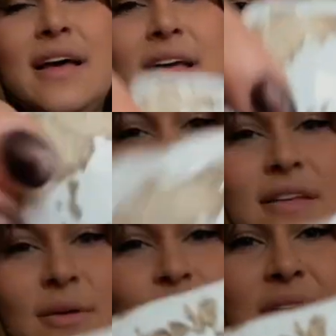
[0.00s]
Here's
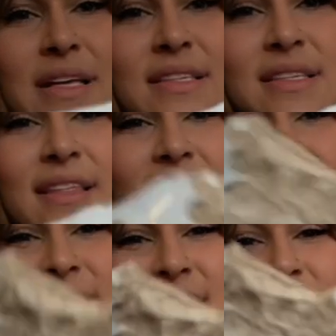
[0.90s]
another piece.
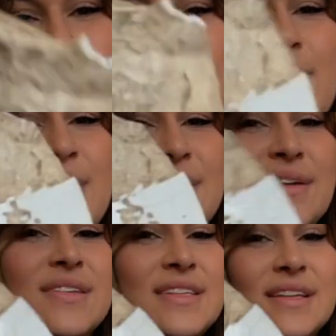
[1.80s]
This is a ceramic.
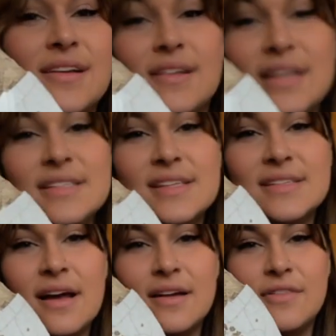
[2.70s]
You can see the glaze
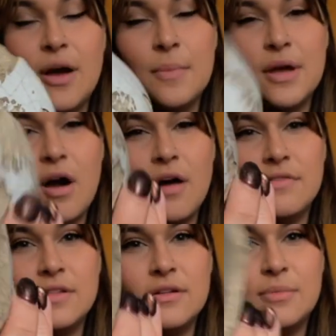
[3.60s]
is kind of coming
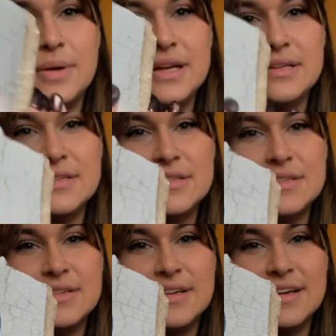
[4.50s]
off a little
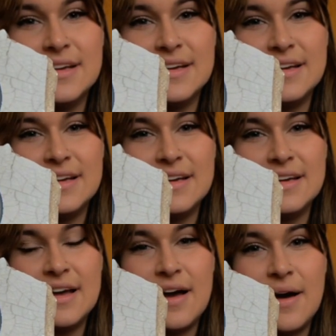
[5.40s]
bit.
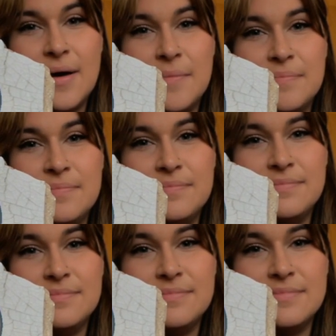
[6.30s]

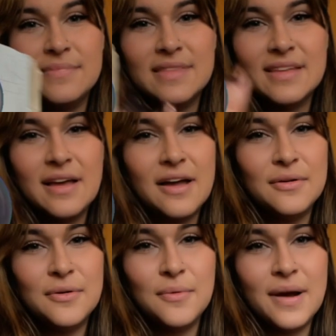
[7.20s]
I
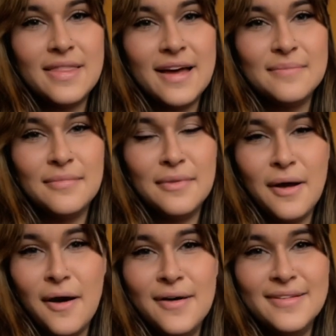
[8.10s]
don't know why that,
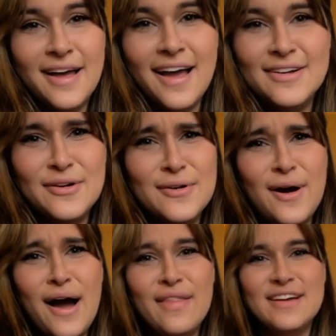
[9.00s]
I don't
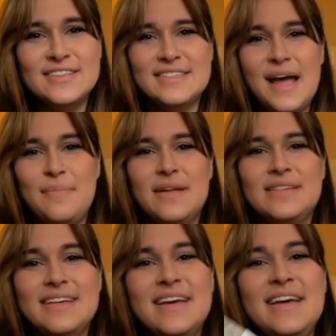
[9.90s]
know how that just
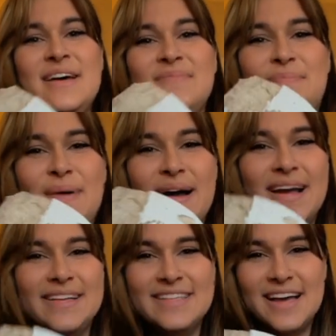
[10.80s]
happened.
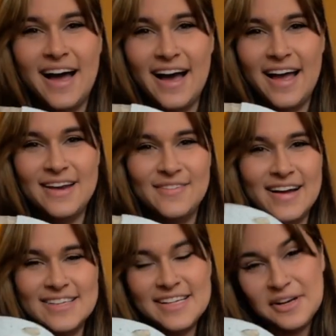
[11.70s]
But
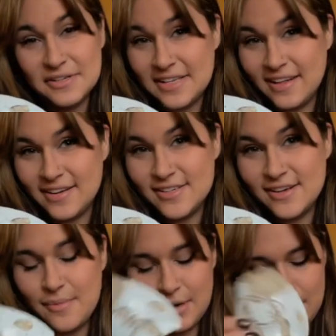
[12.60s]
anyways, here's another
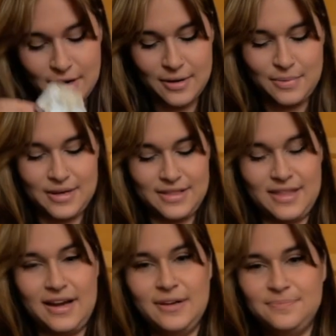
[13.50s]
ceramic we're gonna put in
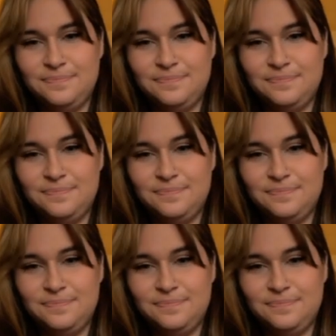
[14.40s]
there.